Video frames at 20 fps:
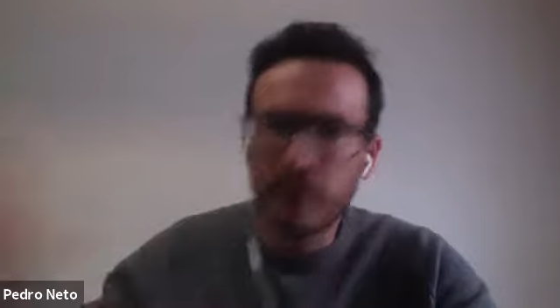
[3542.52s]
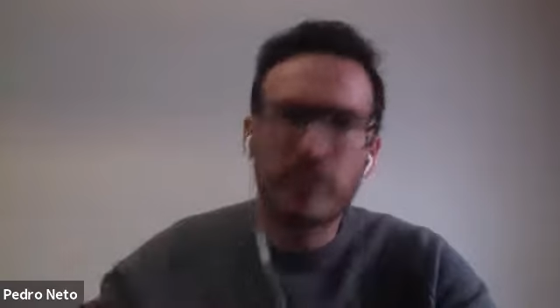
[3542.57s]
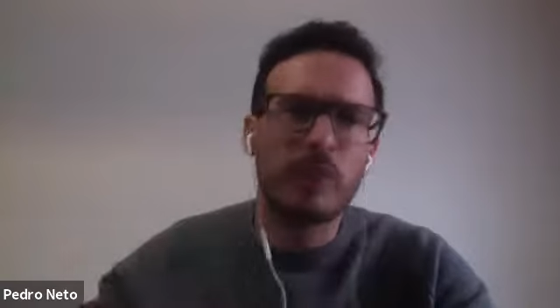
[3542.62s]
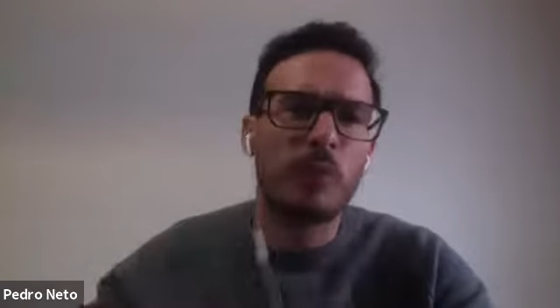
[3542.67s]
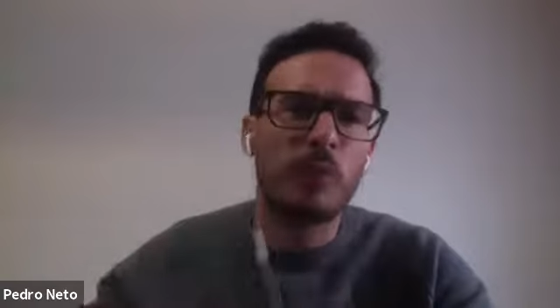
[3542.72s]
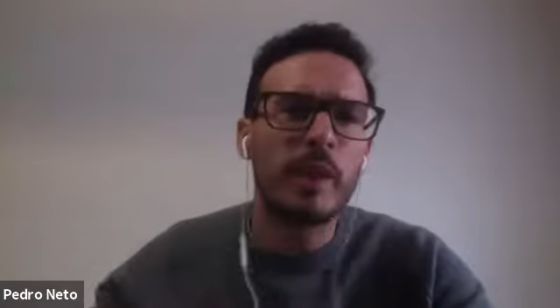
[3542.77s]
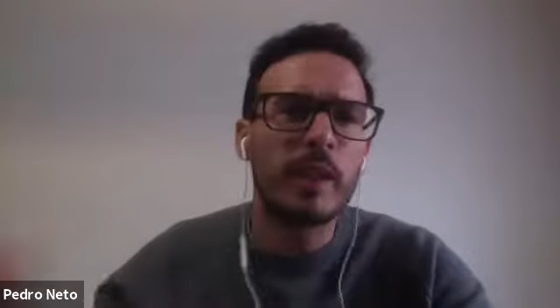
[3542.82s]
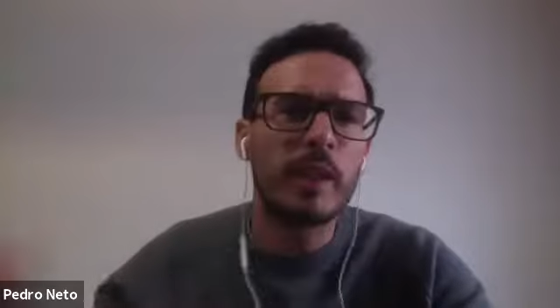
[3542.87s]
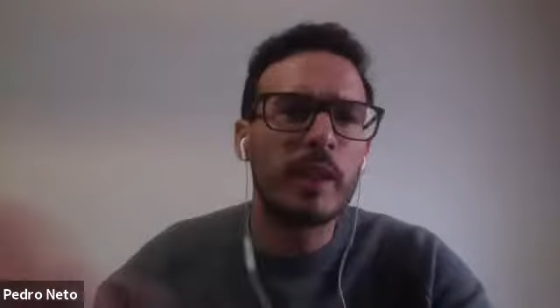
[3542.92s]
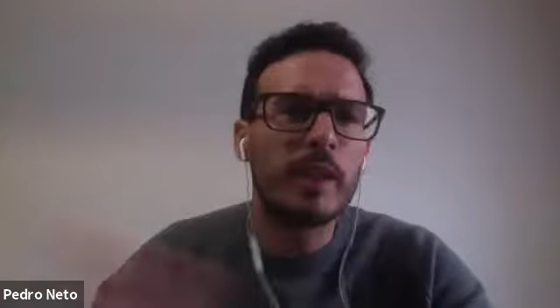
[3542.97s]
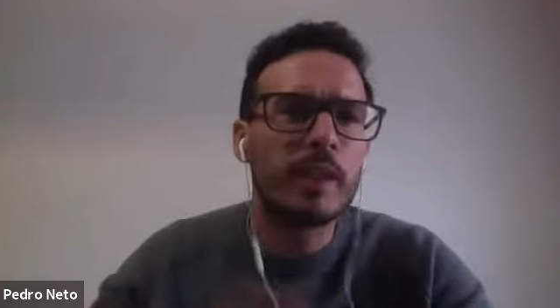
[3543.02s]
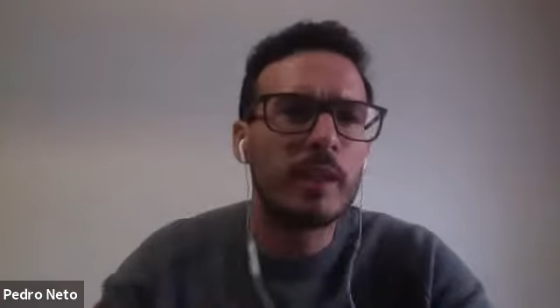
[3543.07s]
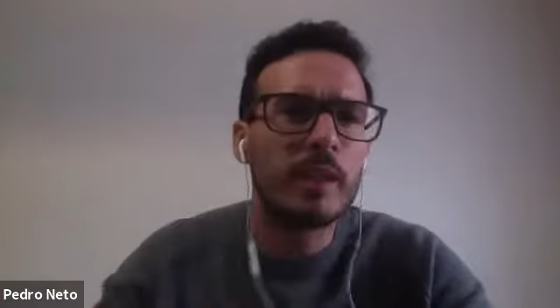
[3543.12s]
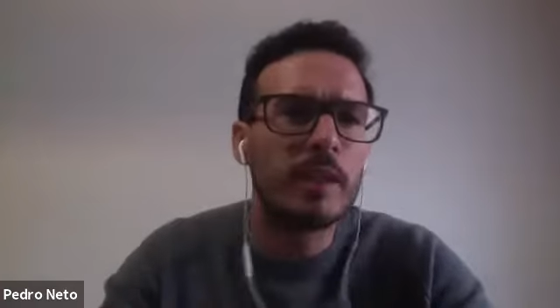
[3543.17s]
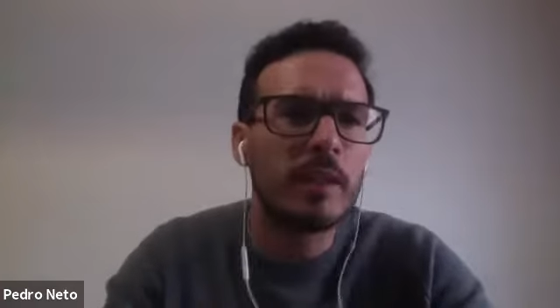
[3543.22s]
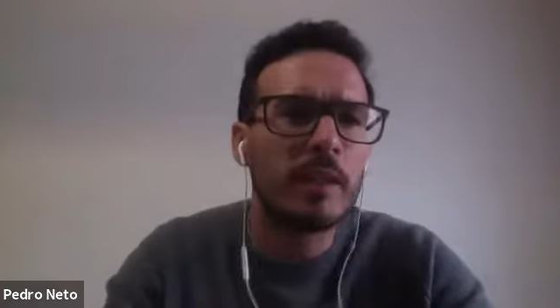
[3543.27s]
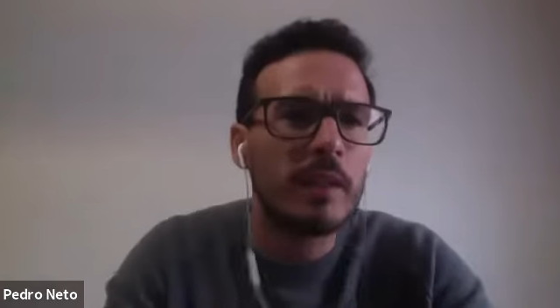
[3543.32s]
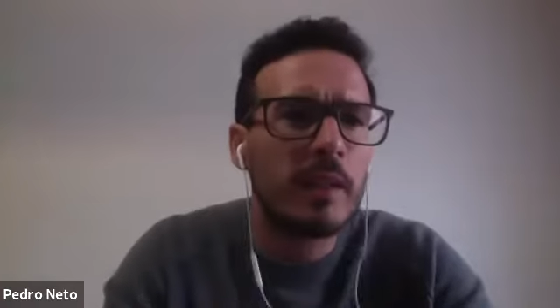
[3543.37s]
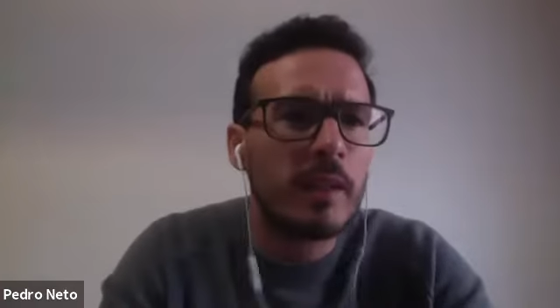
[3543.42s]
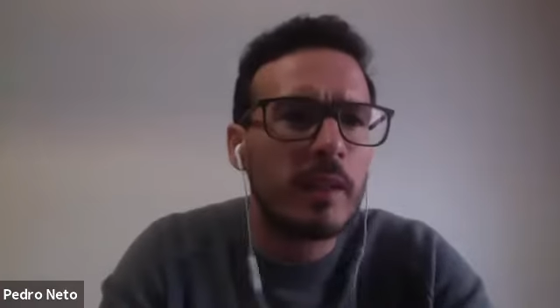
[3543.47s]
the week,
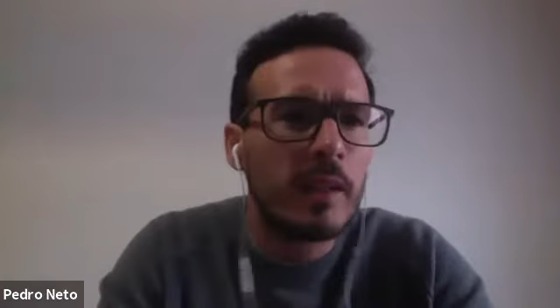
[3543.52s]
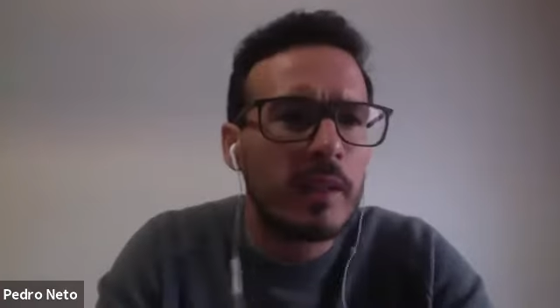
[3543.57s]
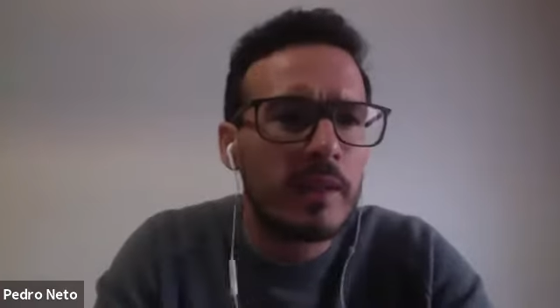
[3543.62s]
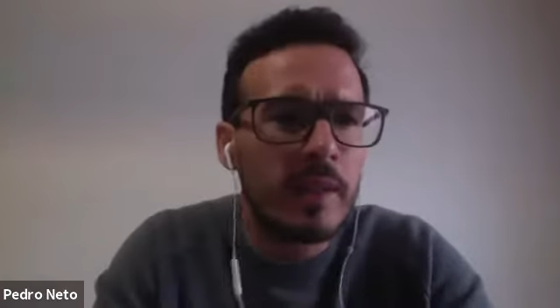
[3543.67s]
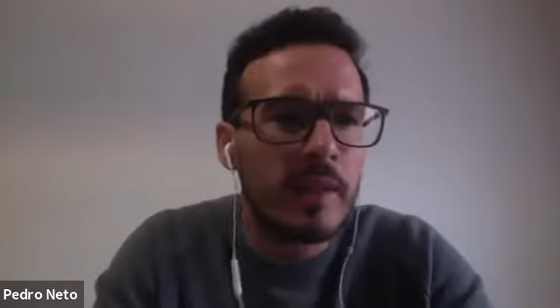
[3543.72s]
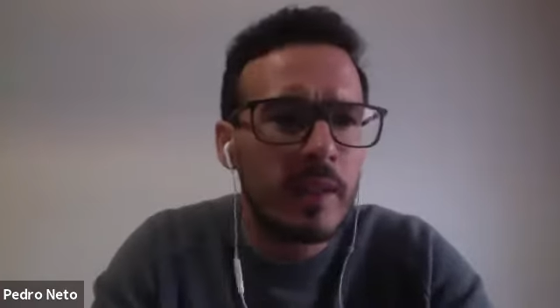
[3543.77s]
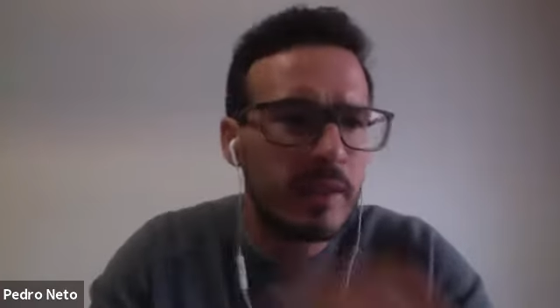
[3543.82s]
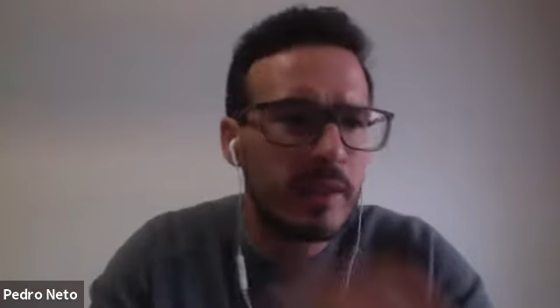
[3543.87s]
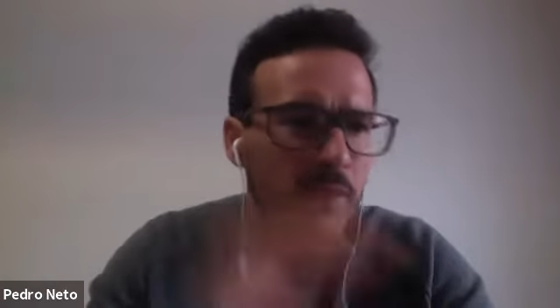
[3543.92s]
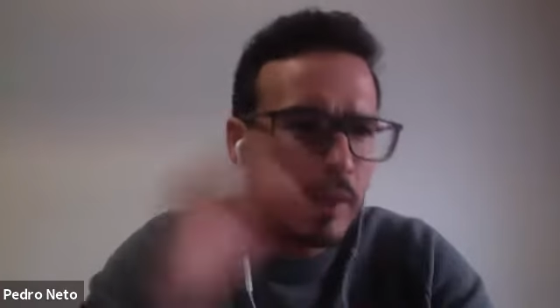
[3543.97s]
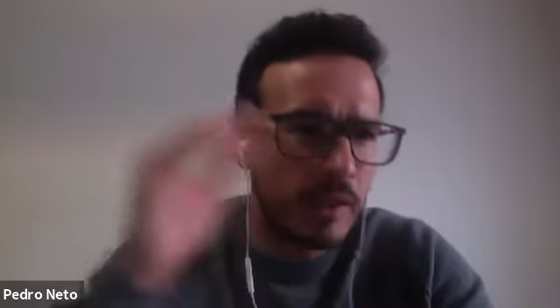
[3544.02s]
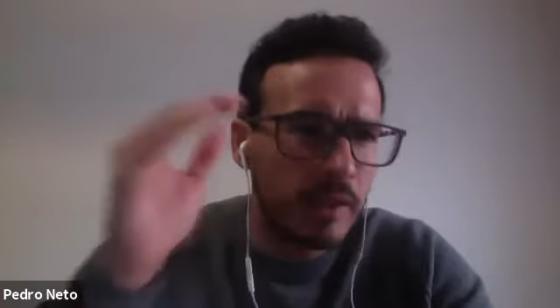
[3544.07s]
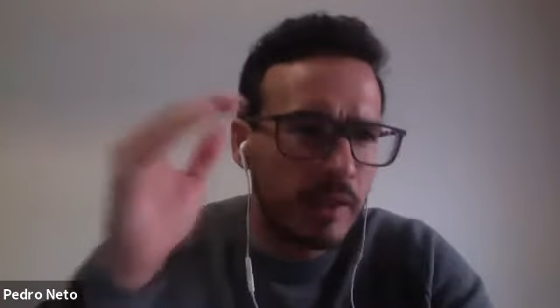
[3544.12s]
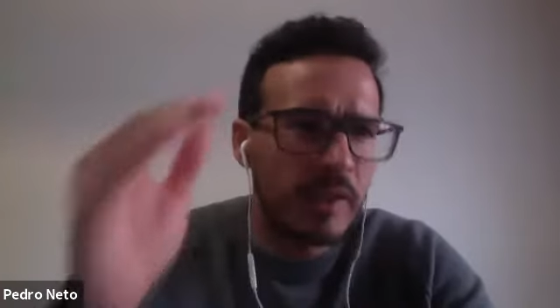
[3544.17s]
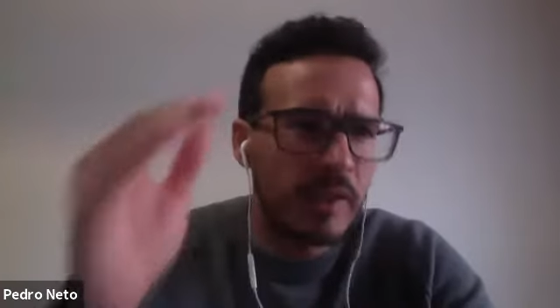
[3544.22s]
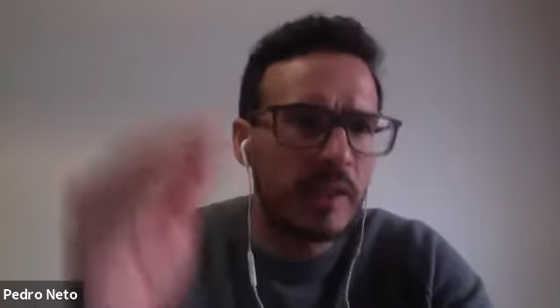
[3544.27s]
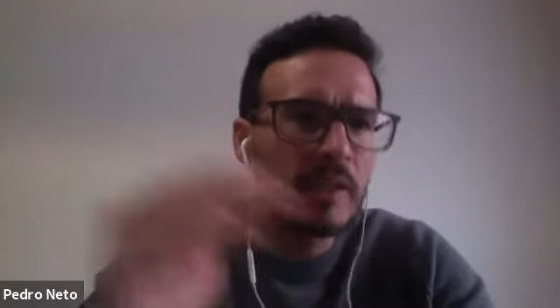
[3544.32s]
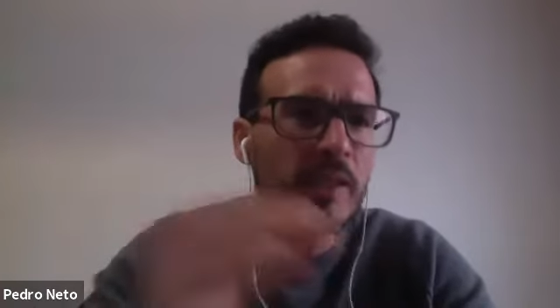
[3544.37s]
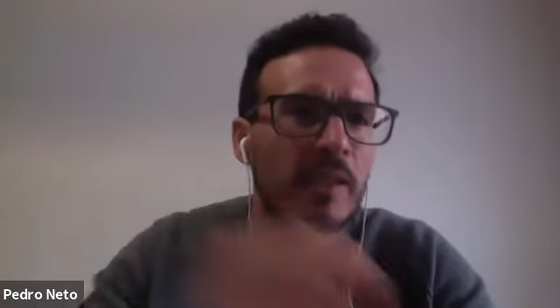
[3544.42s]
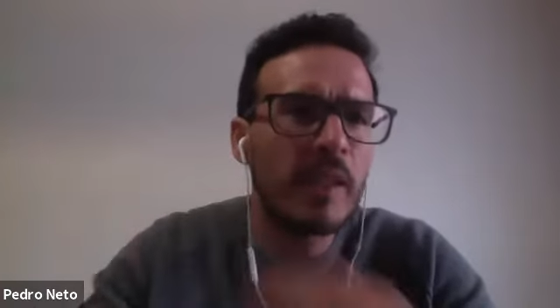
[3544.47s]

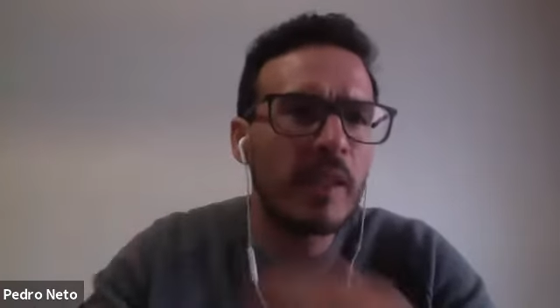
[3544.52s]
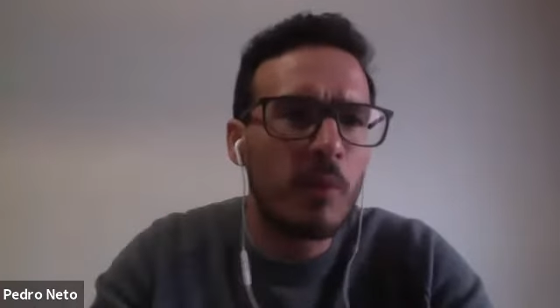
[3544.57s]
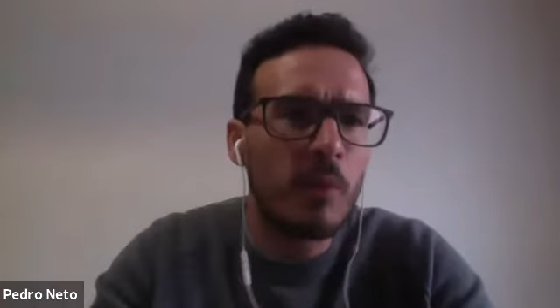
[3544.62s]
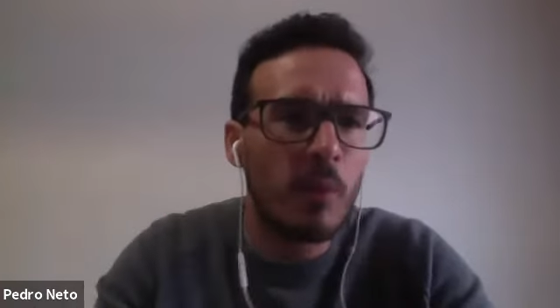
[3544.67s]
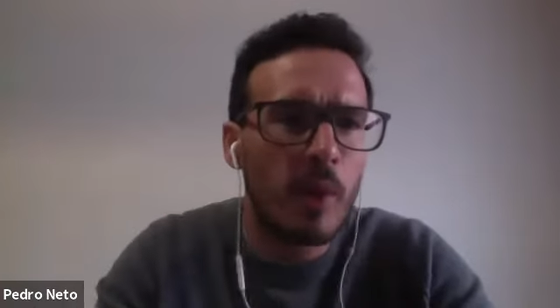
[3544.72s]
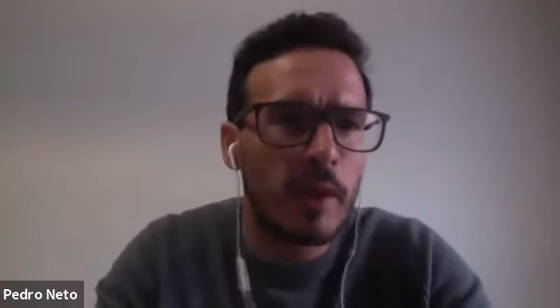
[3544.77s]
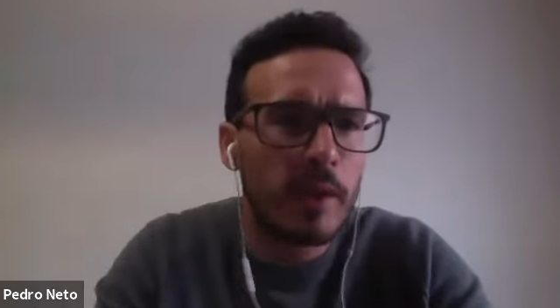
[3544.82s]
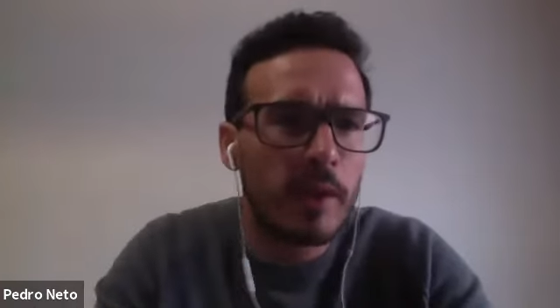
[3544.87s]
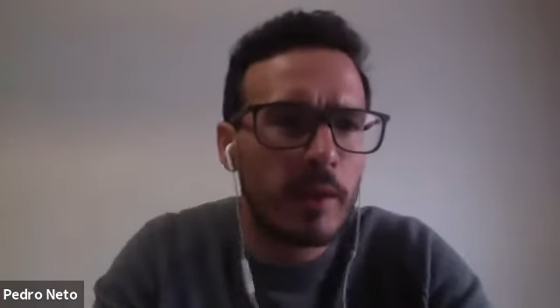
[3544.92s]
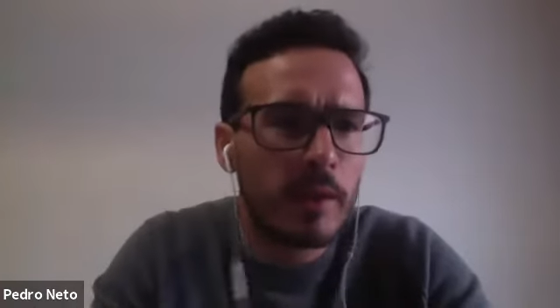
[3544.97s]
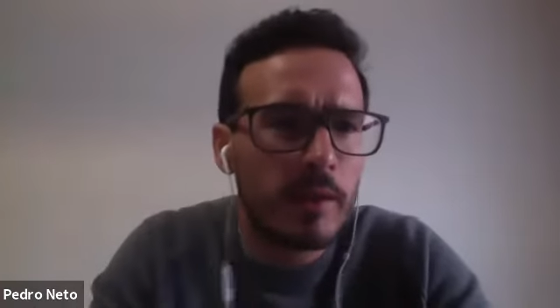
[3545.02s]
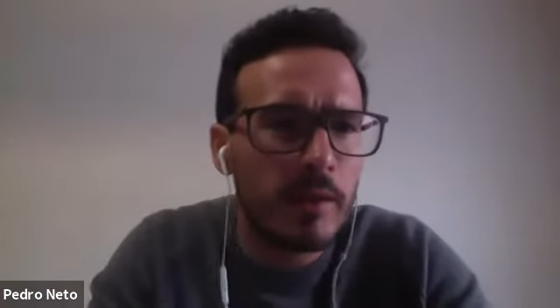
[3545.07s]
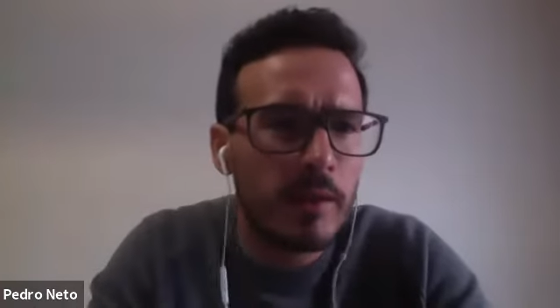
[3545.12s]
since day one.